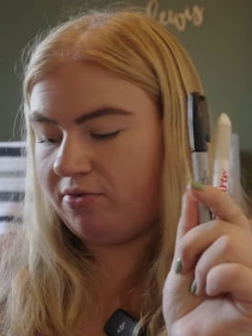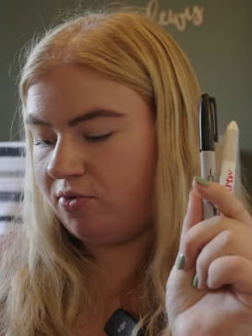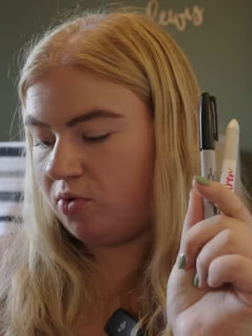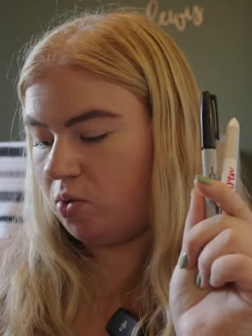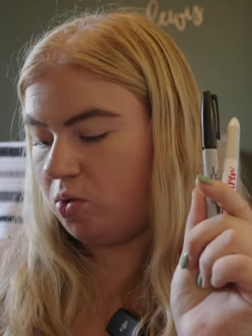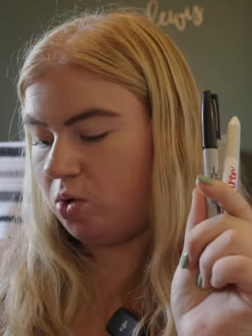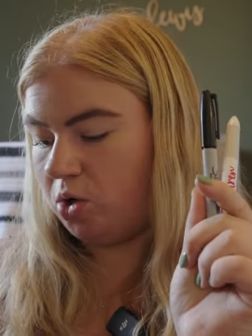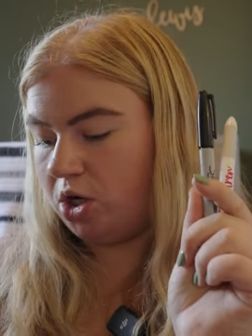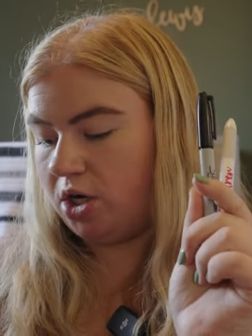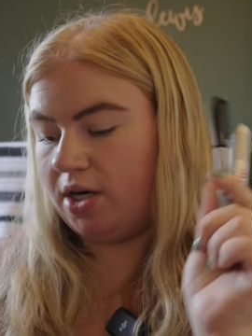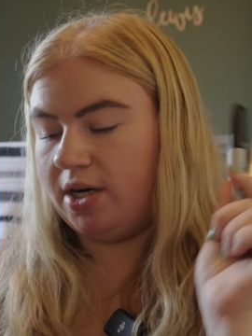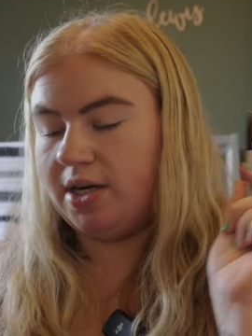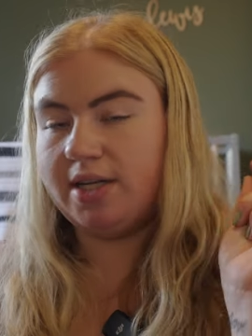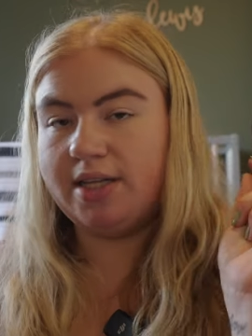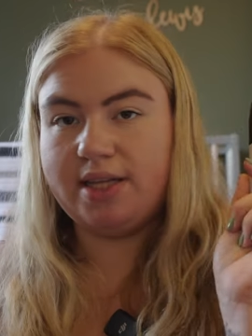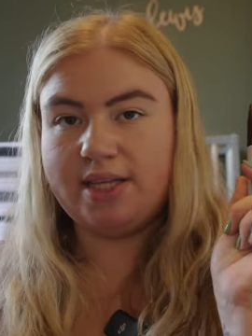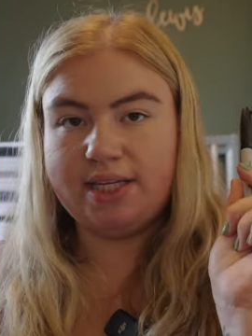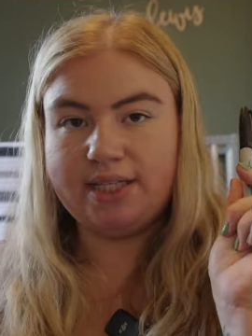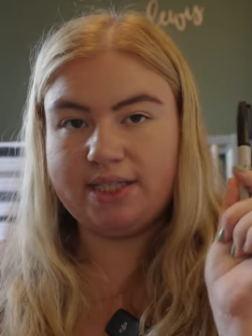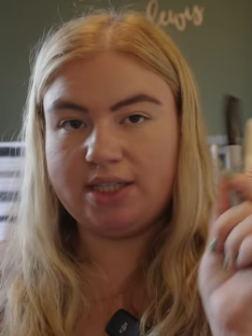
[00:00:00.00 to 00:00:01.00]
for
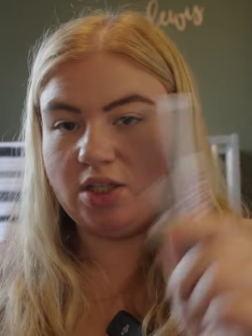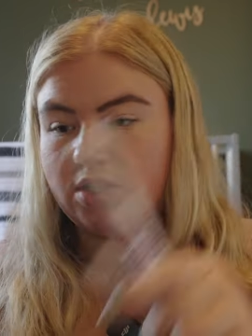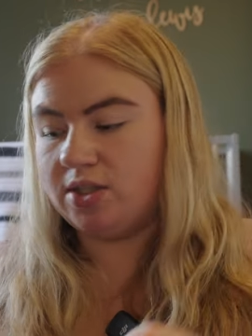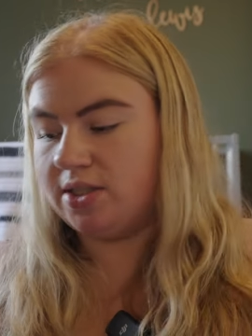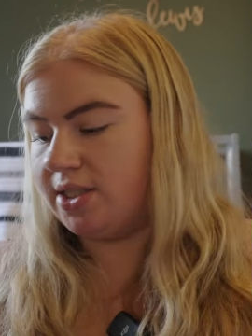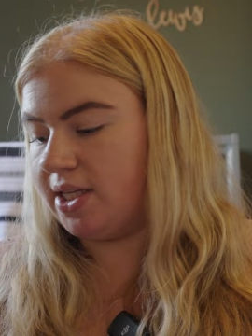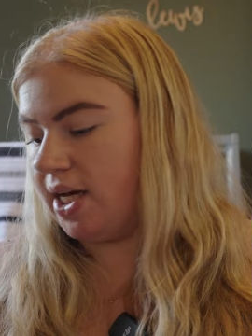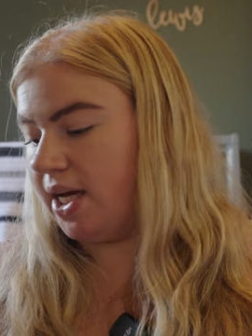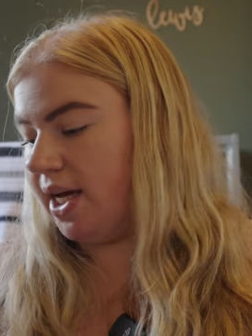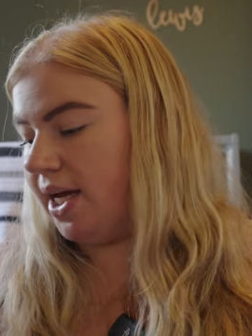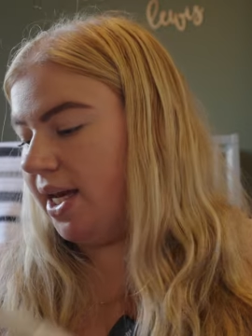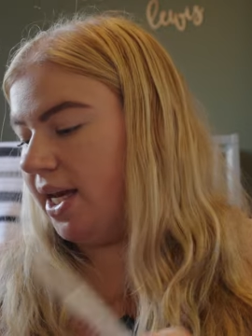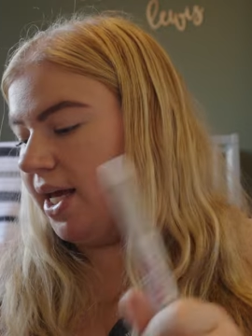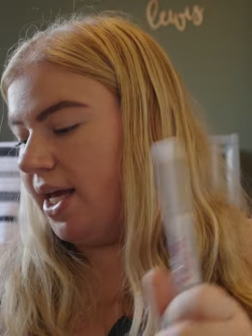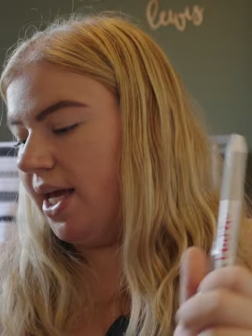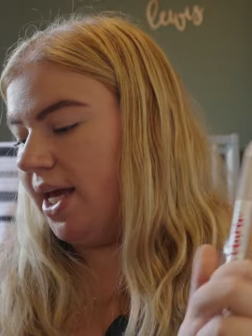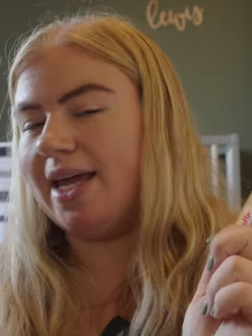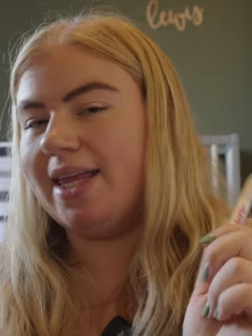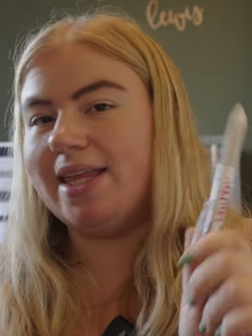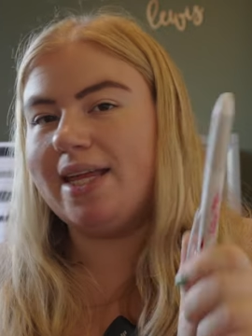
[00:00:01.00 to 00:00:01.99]
this little sign
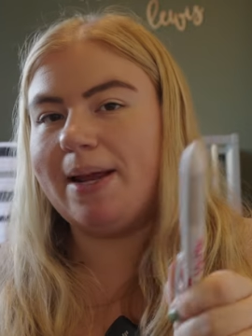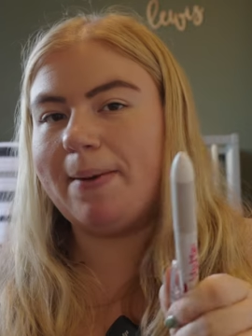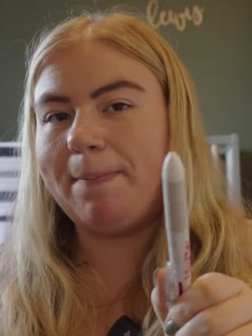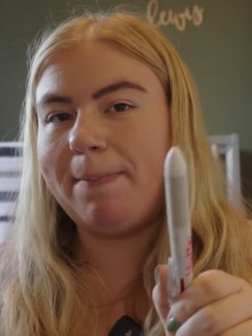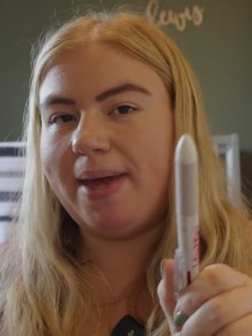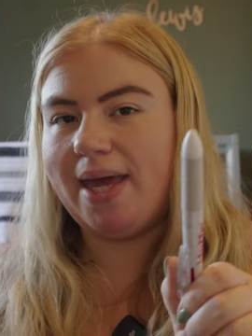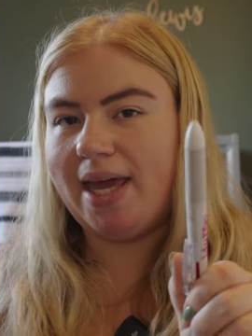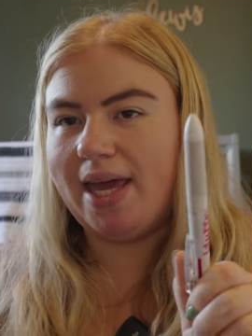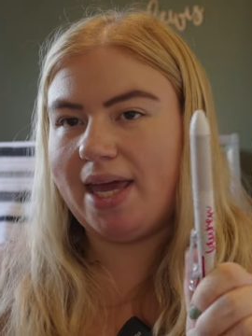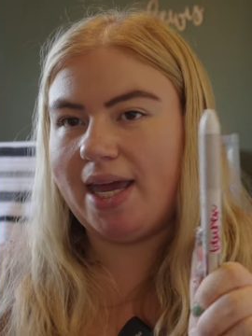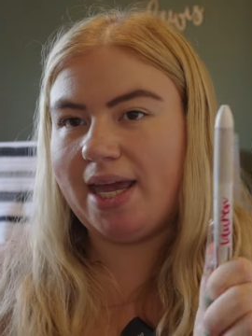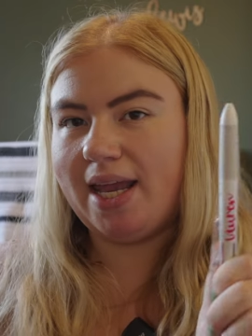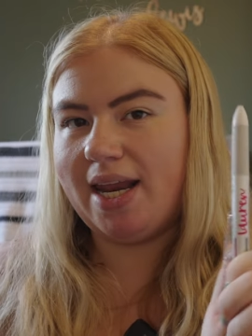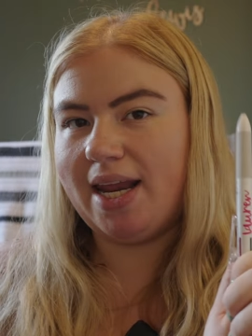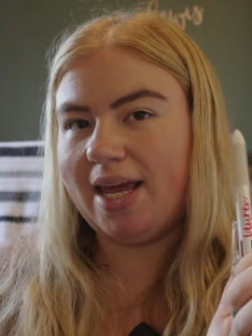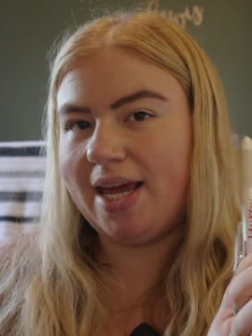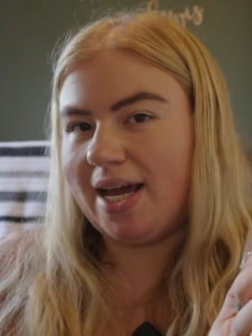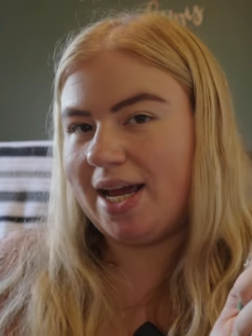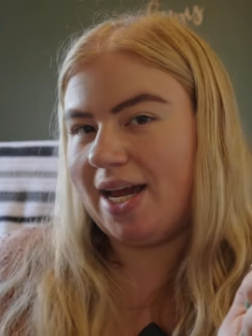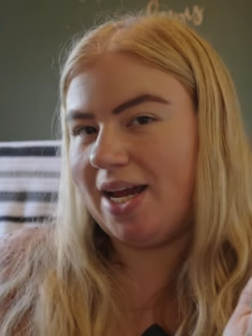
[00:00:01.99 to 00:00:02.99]
and then a
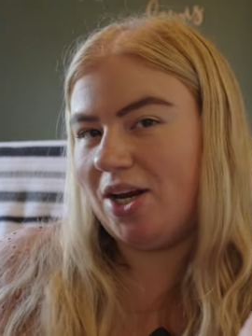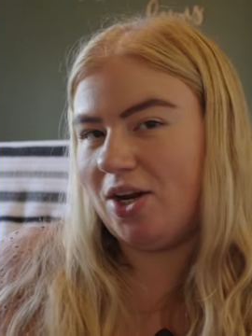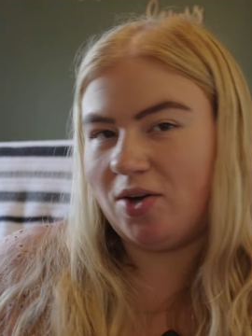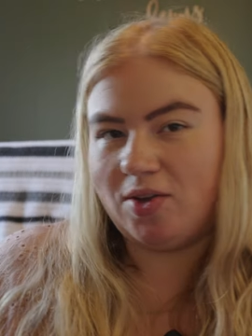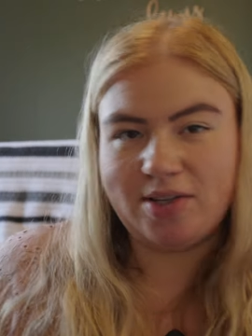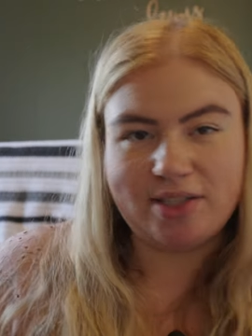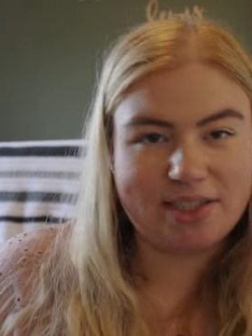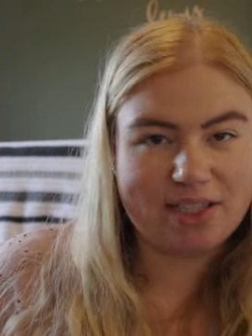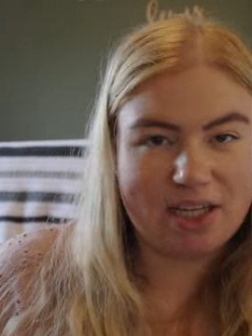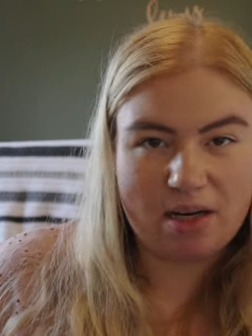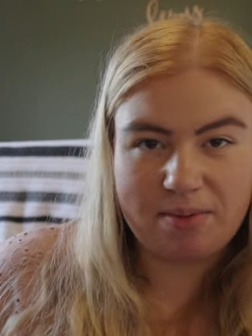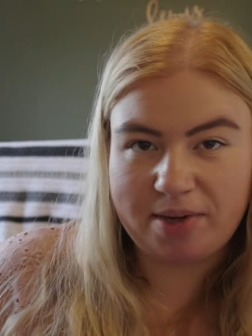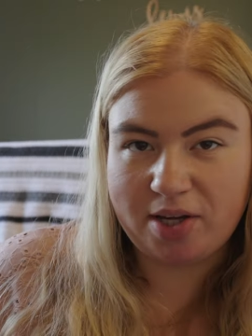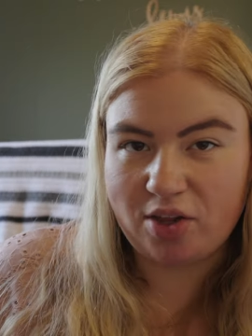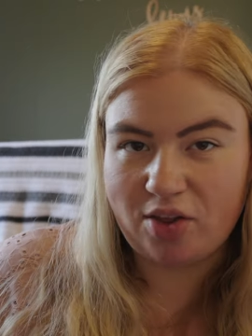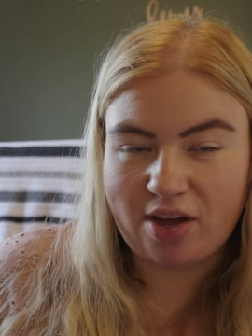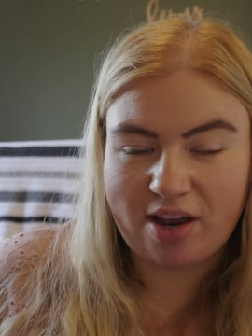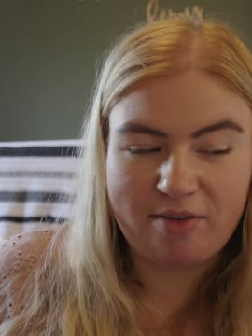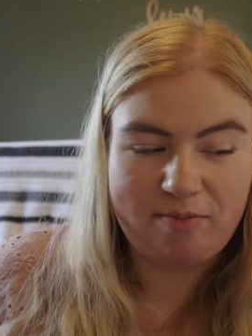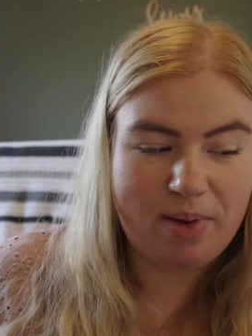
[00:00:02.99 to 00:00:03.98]
pen. I know there's gonna be a
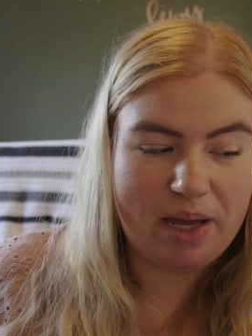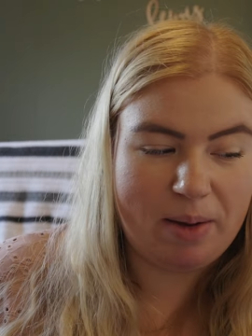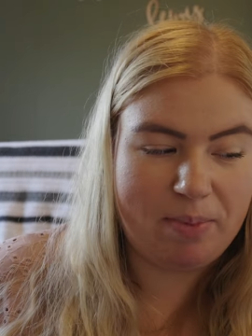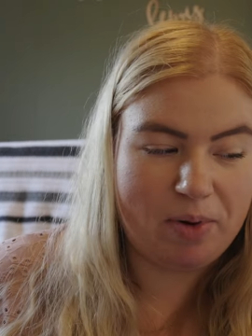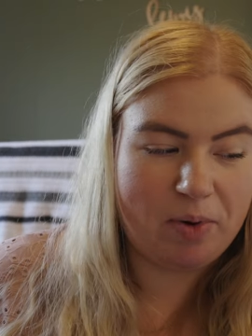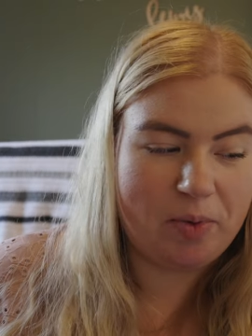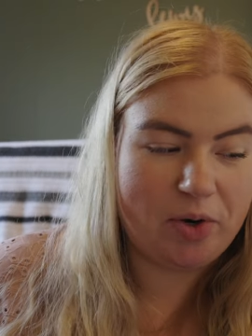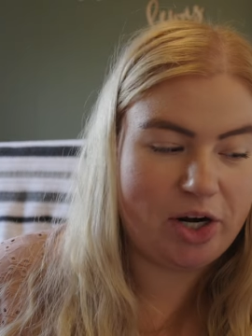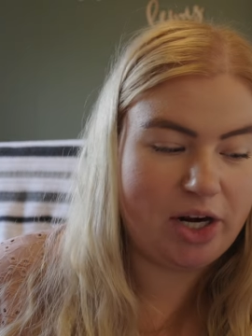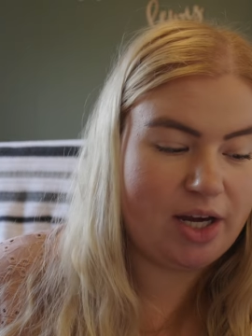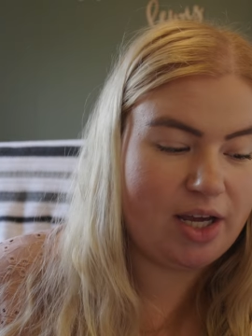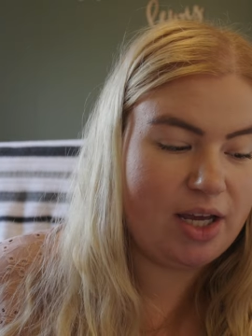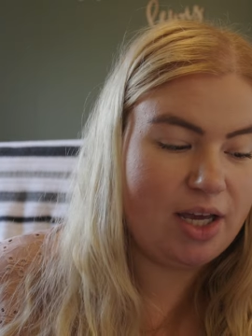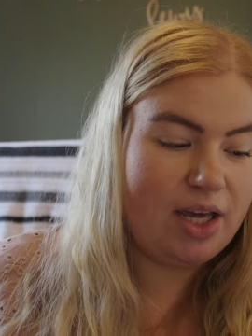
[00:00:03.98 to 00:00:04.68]
lot of paperwork.